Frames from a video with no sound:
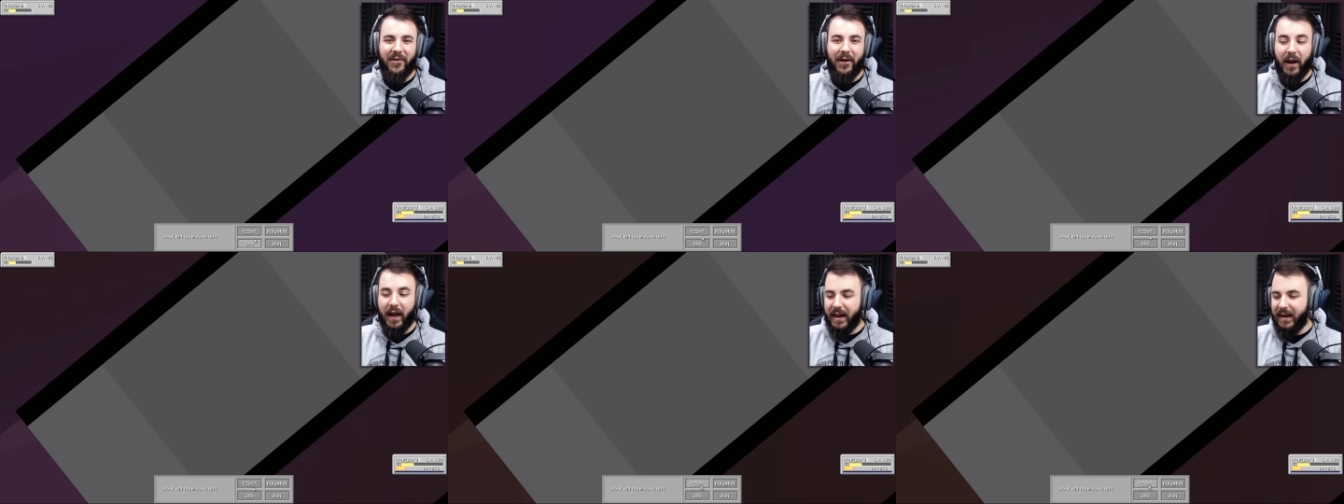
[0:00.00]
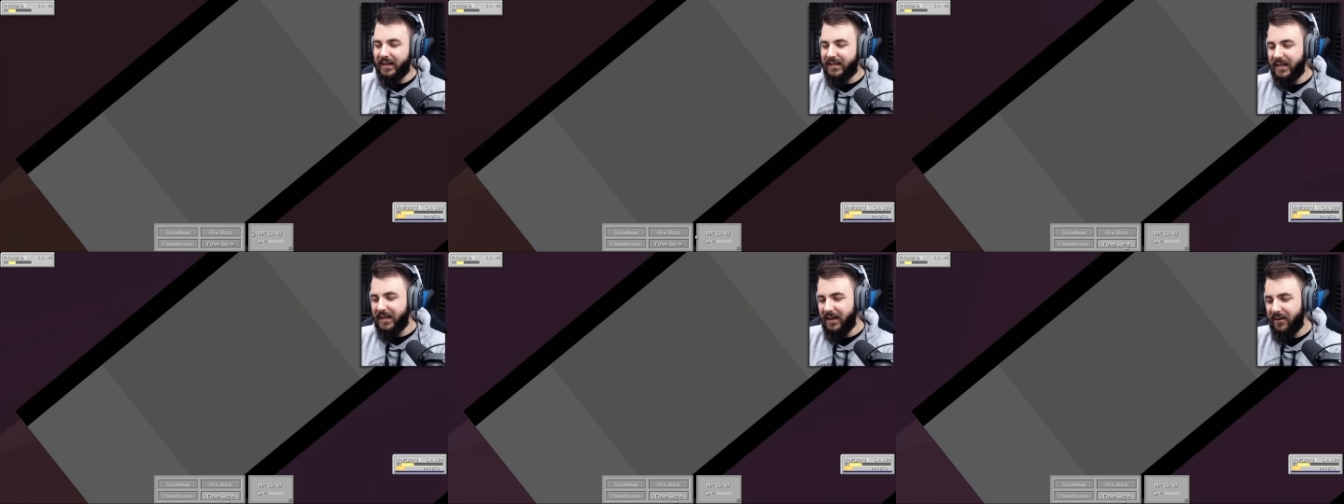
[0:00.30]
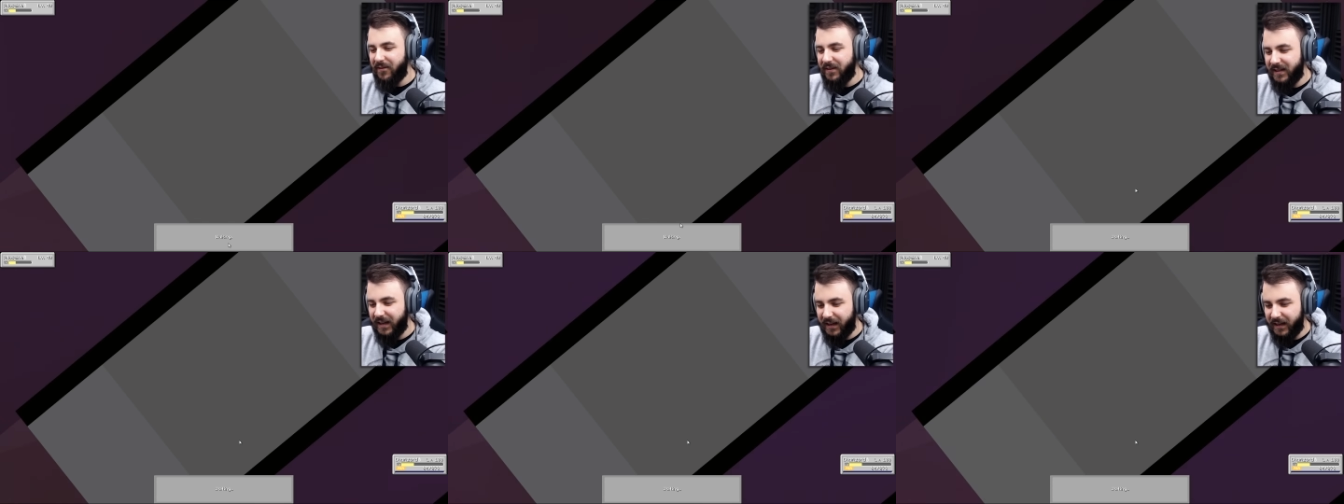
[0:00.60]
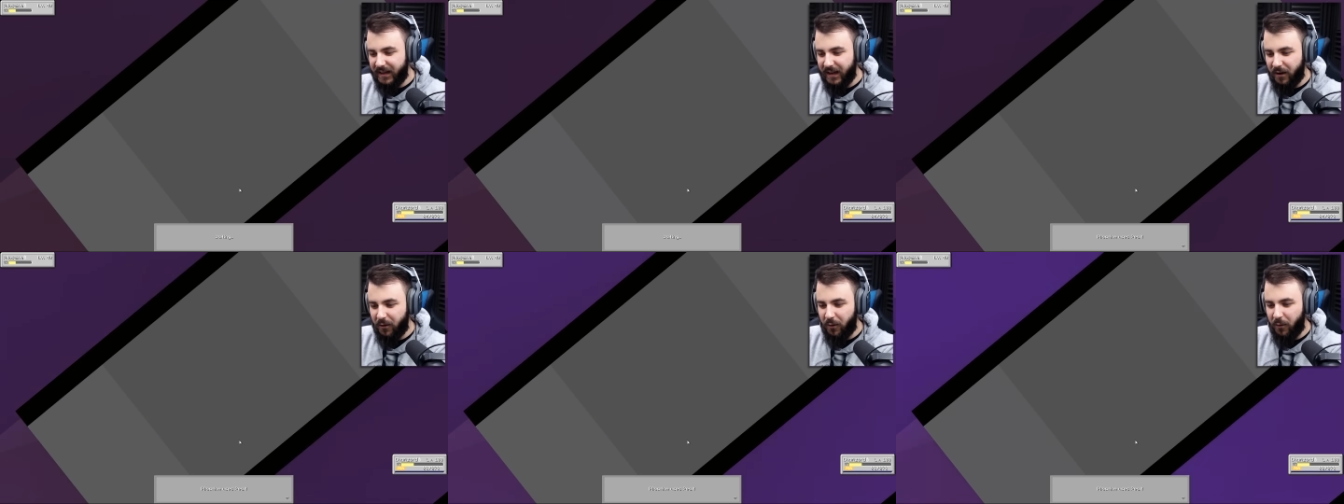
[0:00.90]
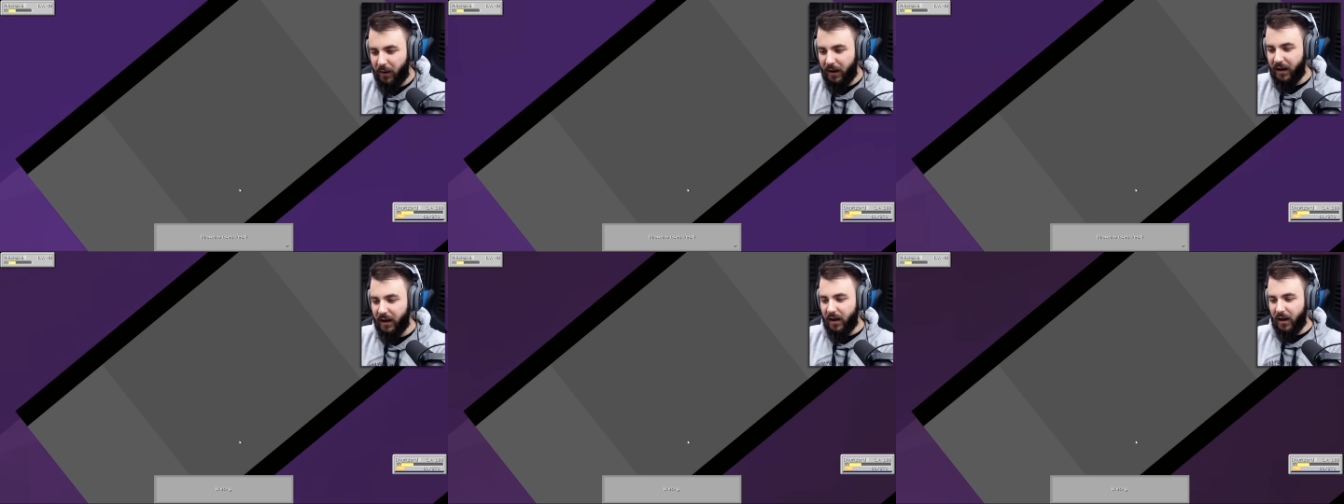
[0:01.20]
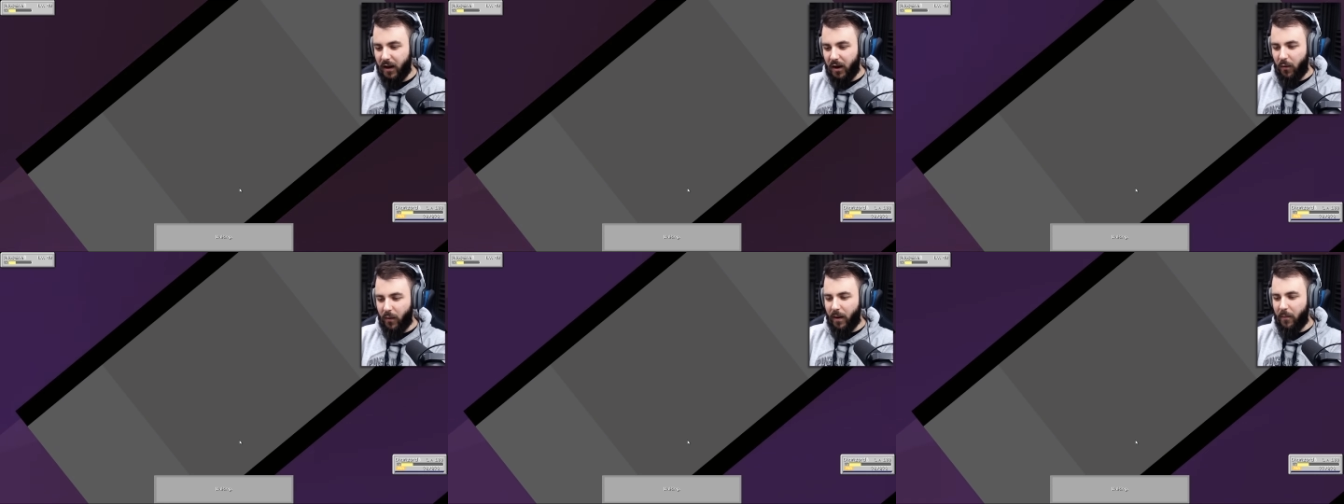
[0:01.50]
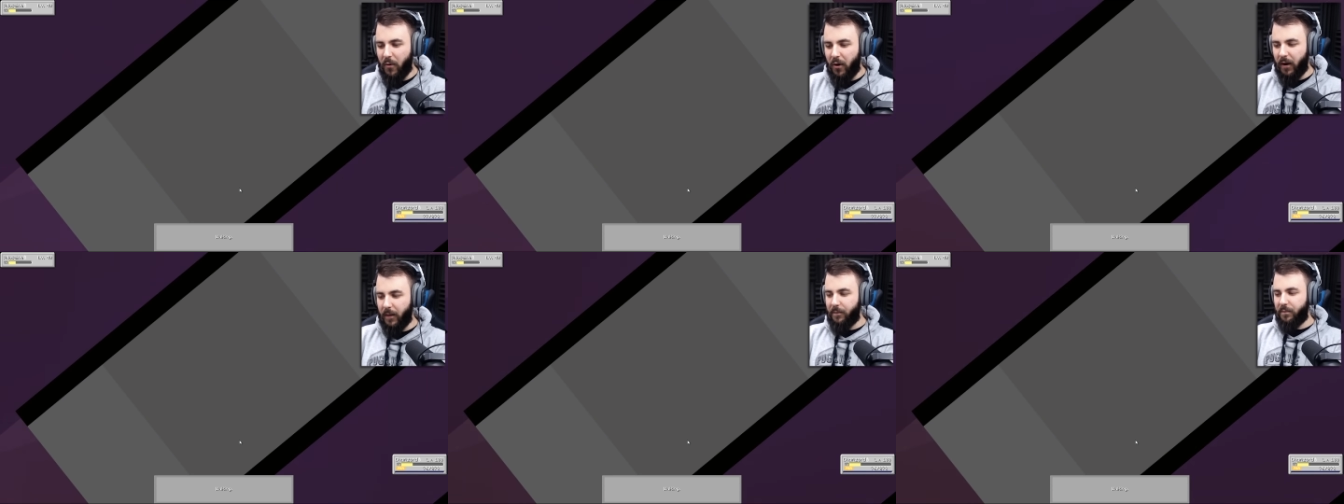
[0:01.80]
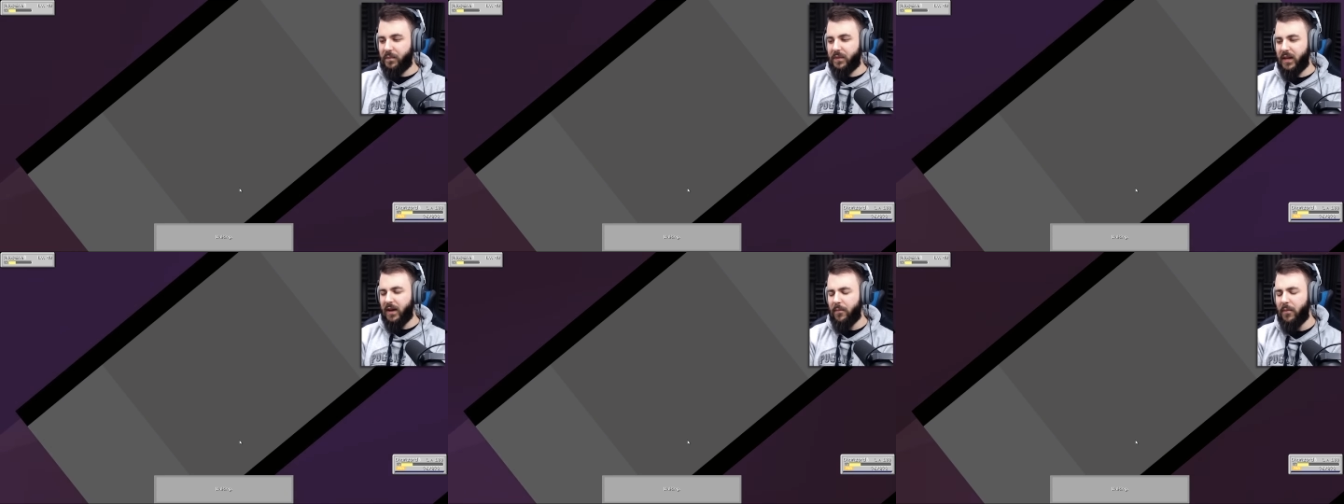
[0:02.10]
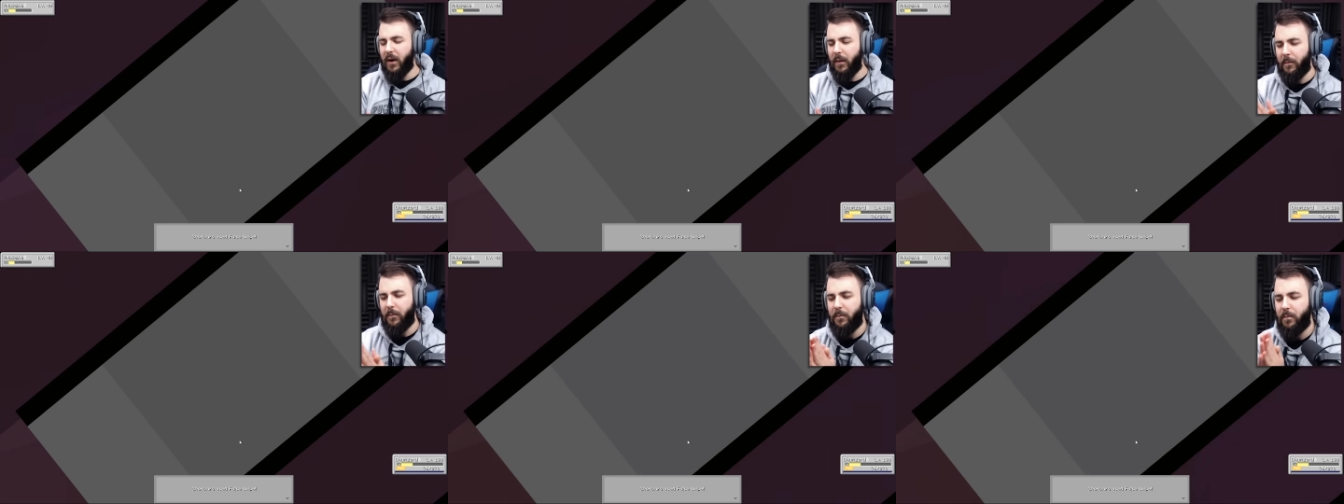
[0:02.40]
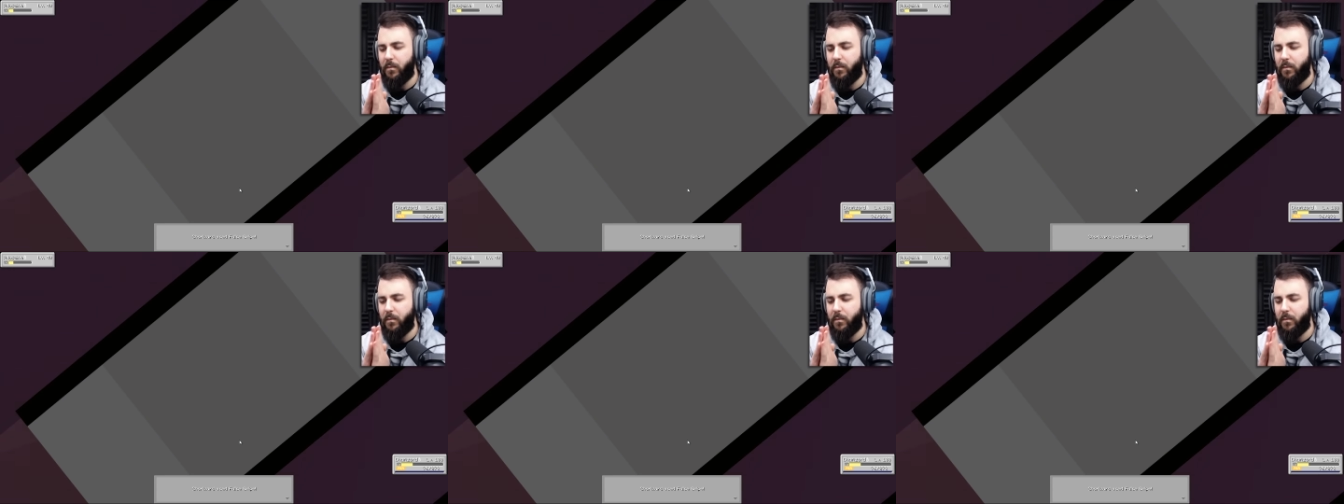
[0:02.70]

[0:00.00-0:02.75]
And it didn't even take it down all the way. One more. Come on.